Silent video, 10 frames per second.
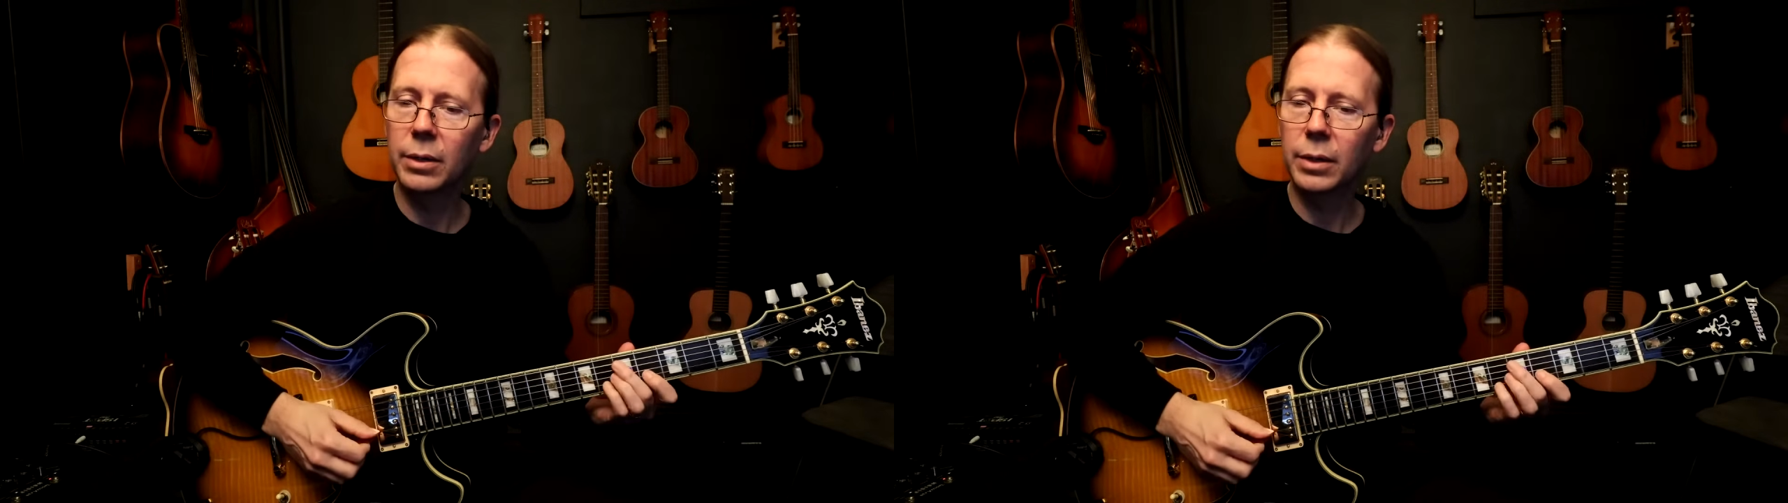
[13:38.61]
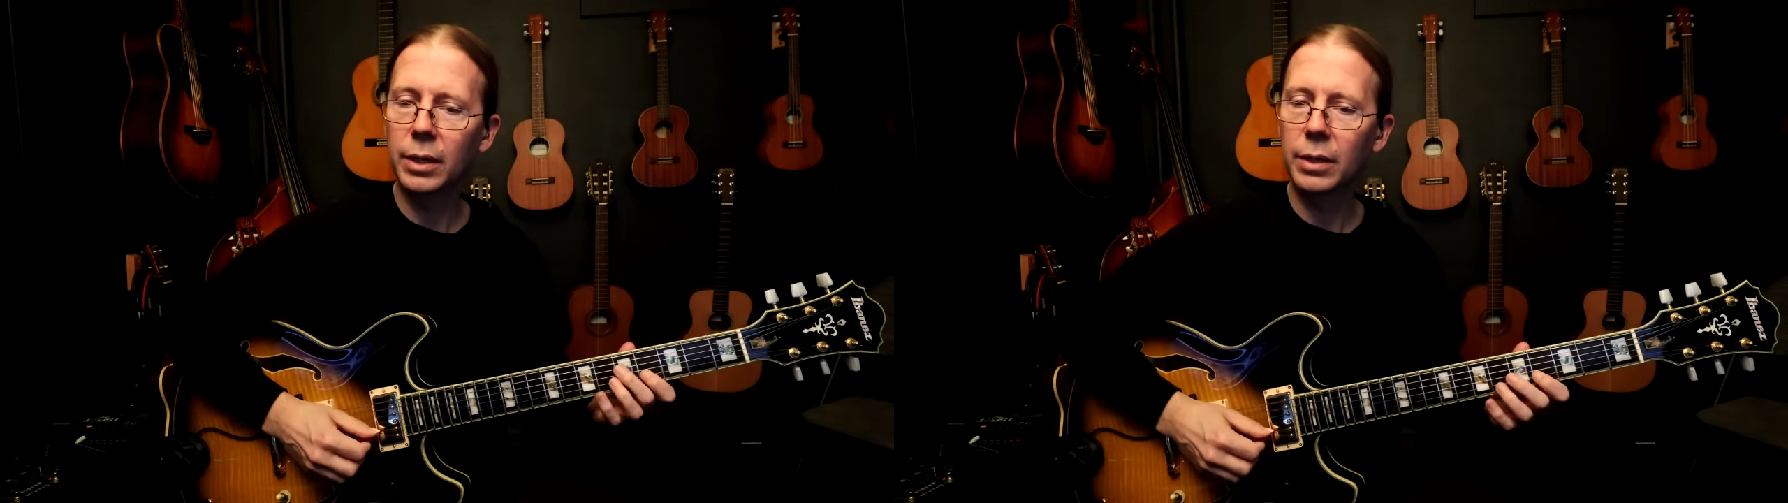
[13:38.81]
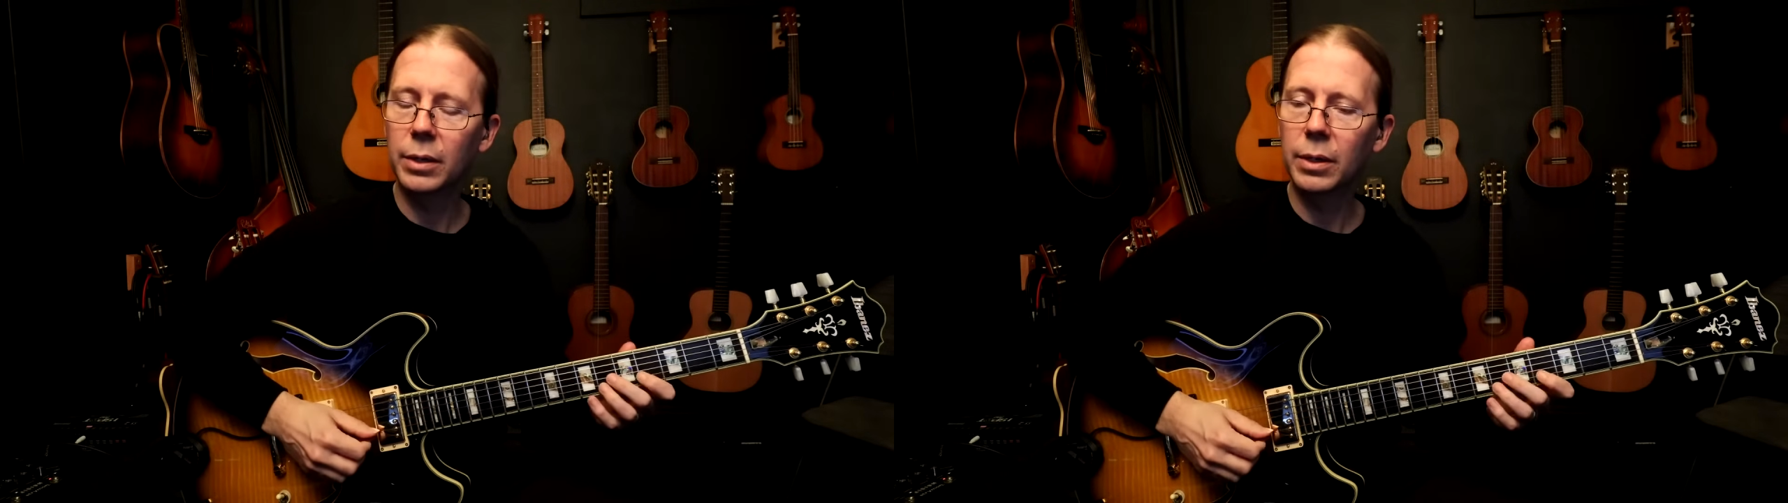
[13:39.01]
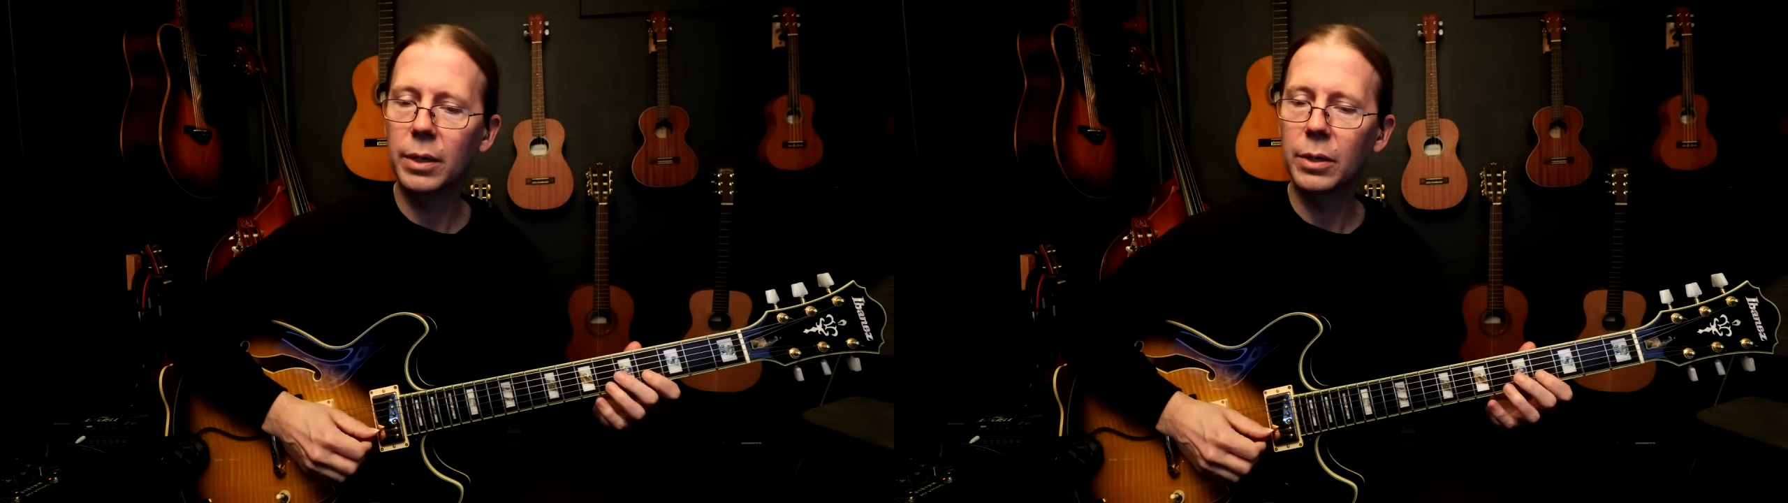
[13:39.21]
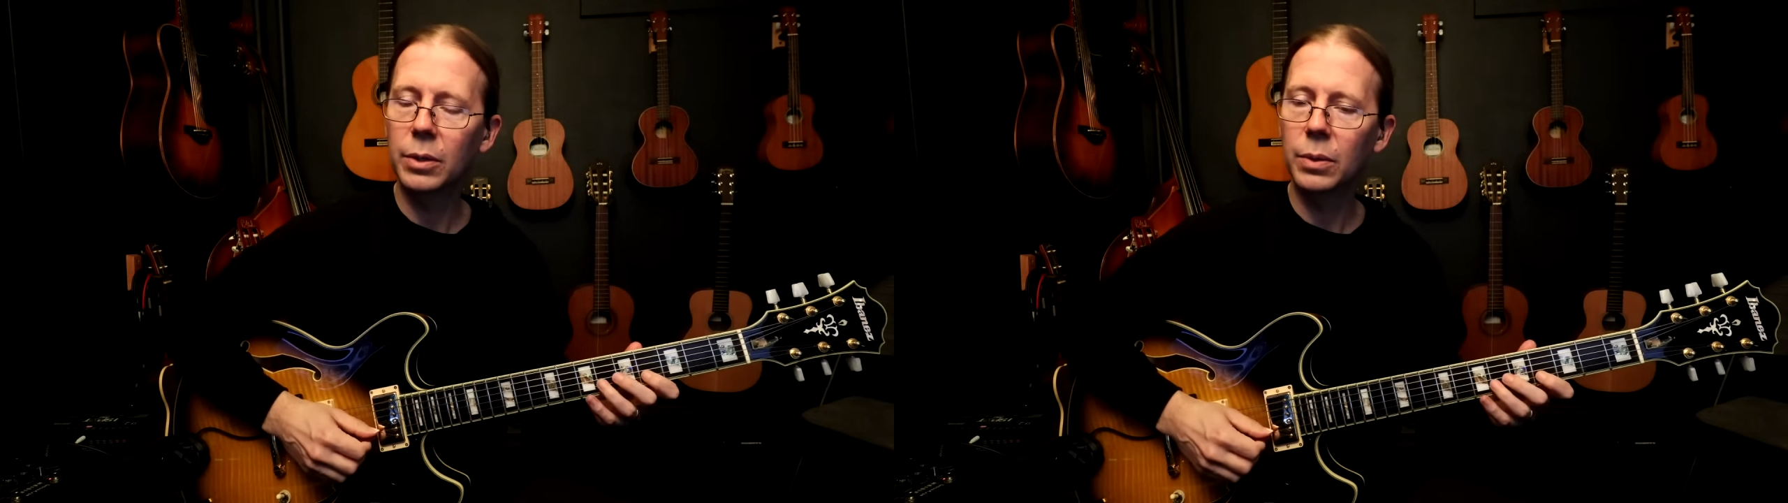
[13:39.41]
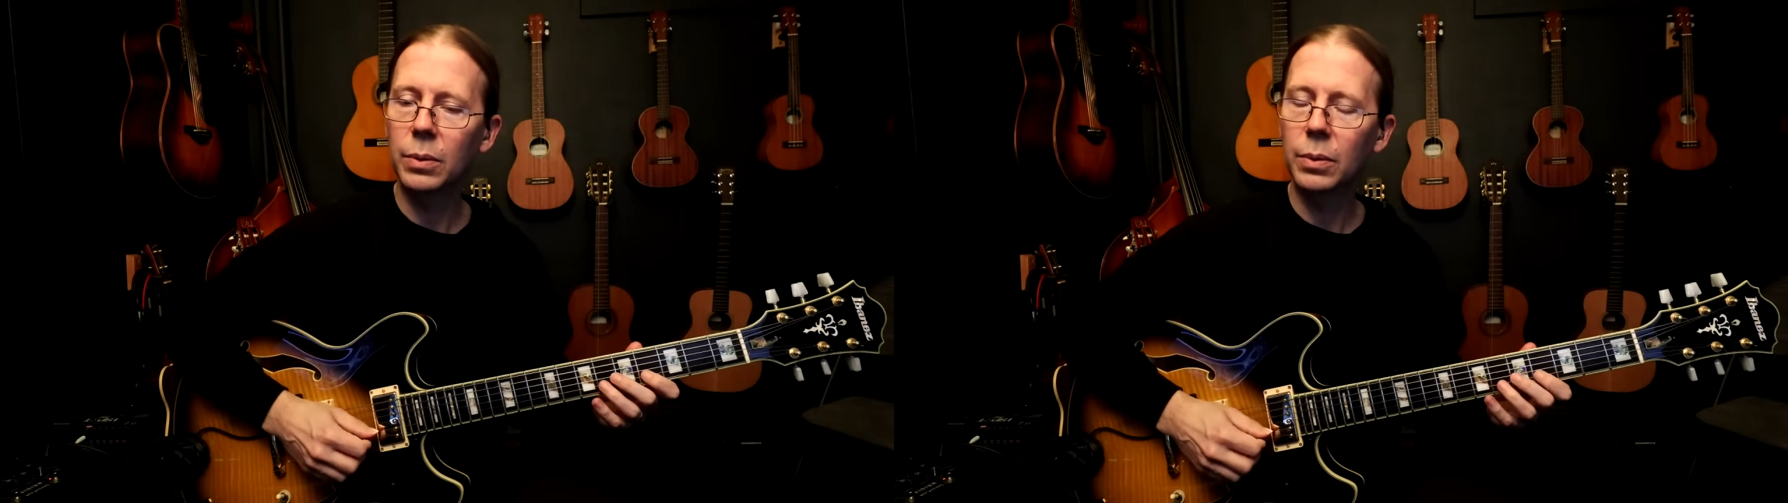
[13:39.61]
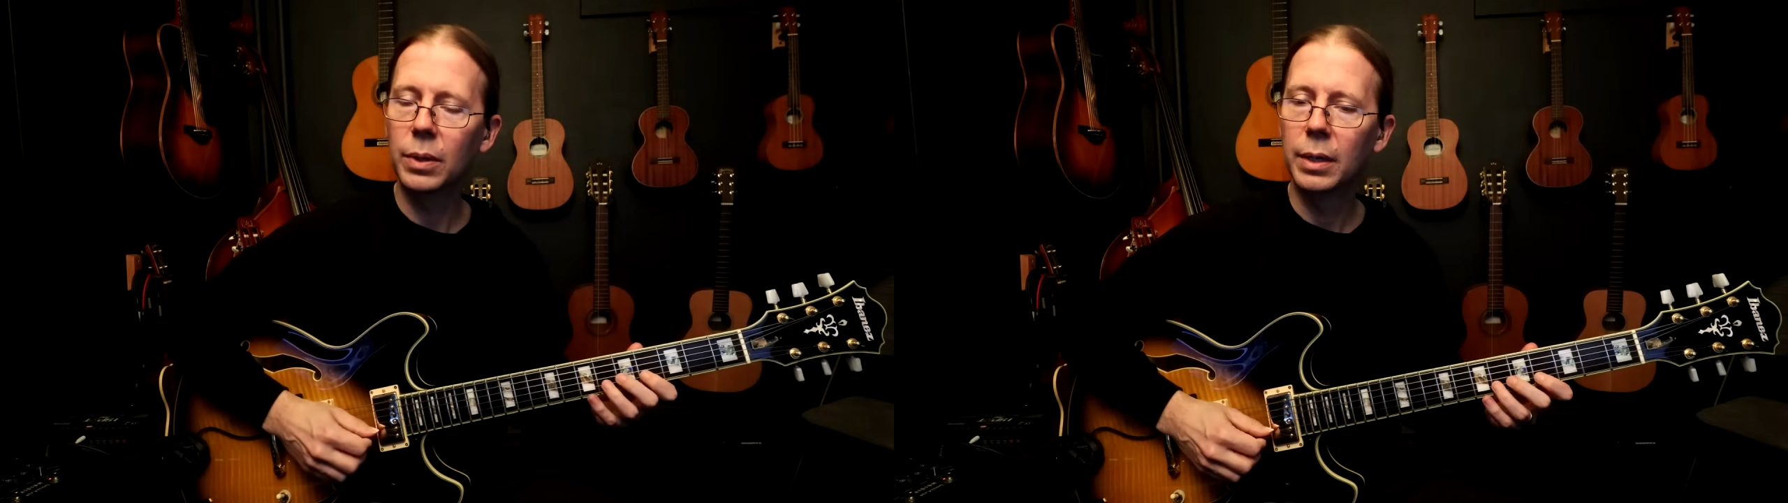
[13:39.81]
you can do,